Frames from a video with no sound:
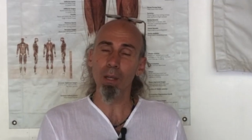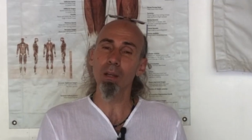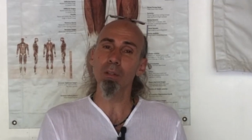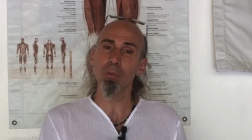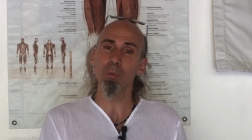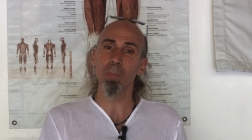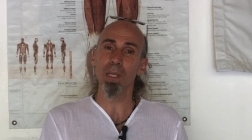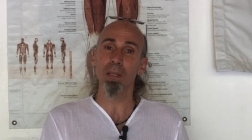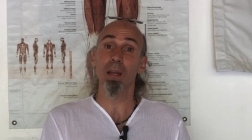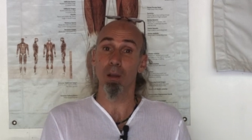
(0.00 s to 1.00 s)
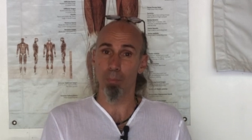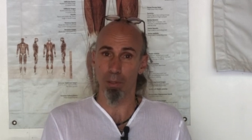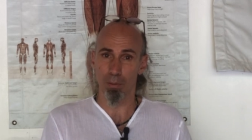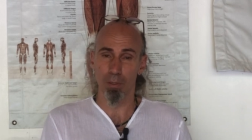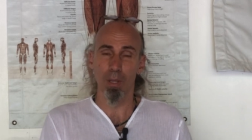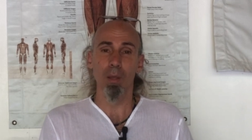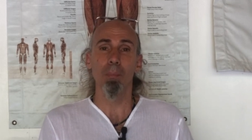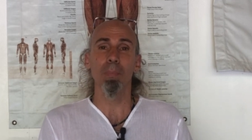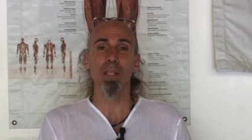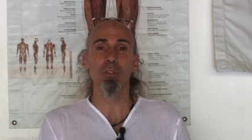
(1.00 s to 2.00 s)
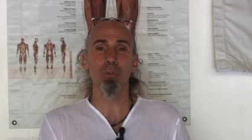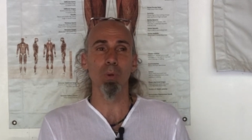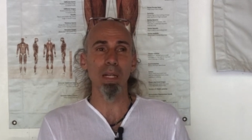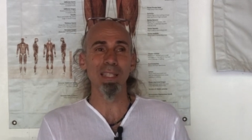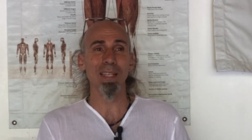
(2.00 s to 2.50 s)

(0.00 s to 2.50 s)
we're going to speak about menstrual